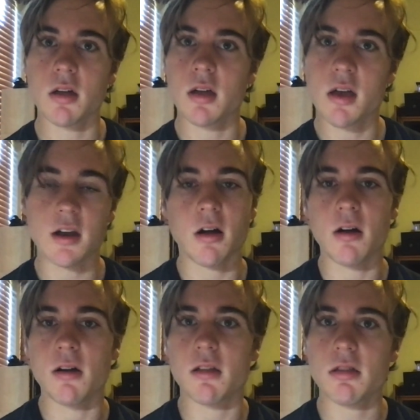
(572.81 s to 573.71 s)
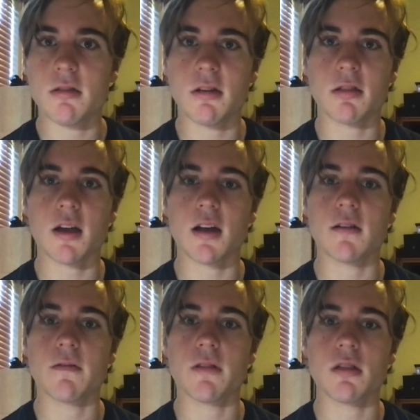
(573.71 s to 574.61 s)
an artist just kind
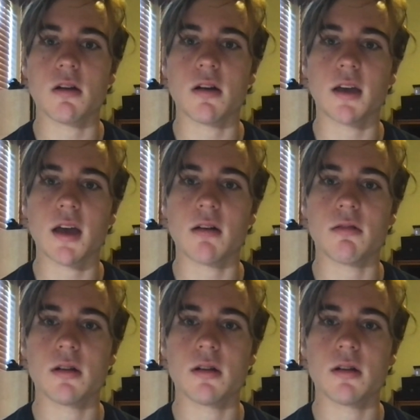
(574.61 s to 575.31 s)
of starting out.